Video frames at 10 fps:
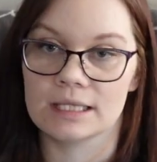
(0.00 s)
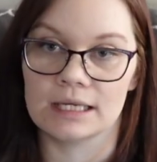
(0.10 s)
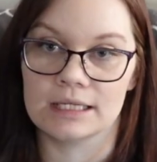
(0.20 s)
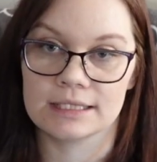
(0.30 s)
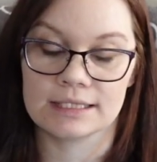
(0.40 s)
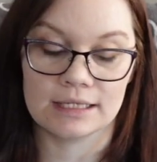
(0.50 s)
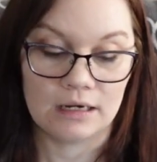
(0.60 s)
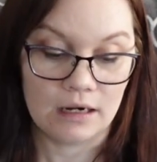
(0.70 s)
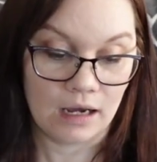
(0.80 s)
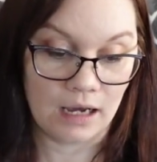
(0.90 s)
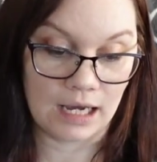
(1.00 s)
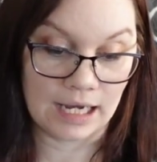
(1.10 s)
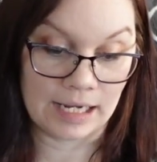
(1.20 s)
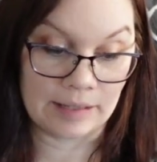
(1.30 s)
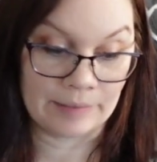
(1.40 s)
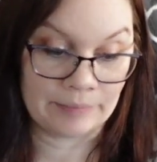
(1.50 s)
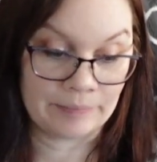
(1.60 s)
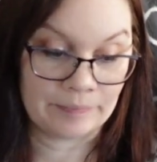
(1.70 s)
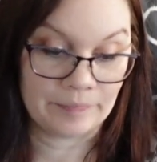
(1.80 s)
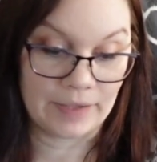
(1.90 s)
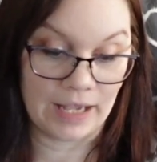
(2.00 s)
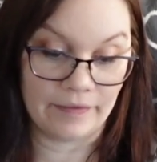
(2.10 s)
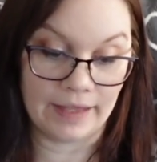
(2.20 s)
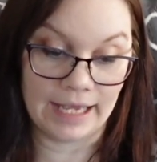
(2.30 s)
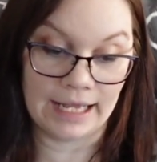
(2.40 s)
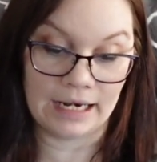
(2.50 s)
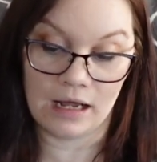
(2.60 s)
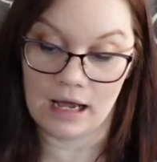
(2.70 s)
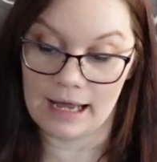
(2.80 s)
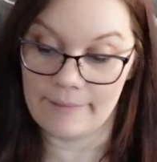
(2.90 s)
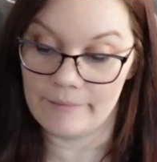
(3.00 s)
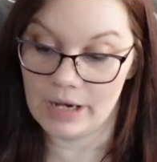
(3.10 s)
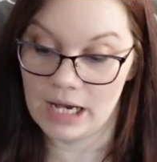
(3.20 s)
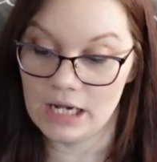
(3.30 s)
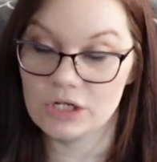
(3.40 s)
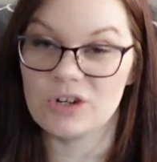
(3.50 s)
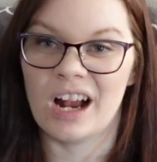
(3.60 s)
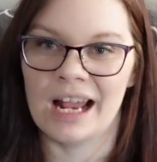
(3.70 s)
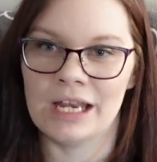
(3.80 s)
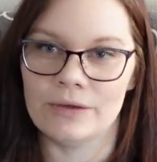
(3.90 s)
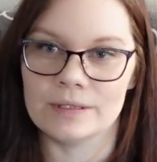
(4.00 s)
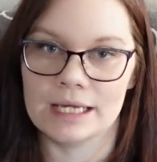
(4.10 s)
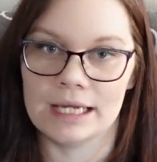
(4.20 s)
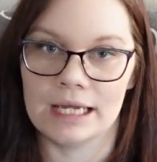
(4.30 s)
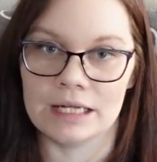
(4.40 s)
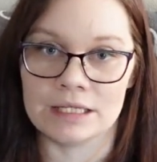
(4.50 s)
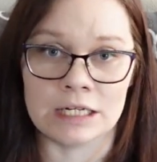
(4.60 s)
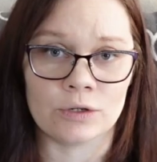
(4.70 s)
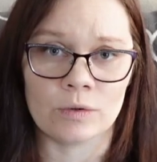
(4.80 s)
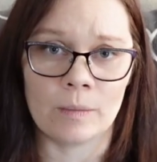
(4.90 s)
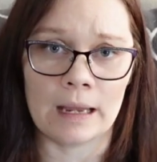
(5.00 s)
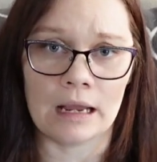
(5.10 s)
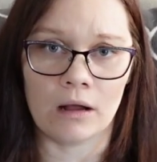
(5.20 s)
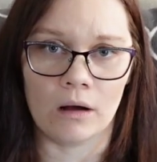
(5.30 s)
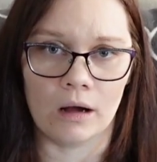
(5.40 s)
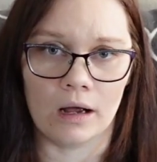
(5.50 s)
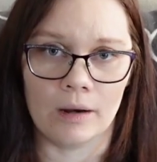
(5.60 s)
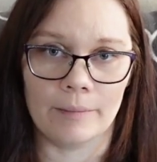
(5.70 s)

this um, and then I might try and use it in a stitch with me on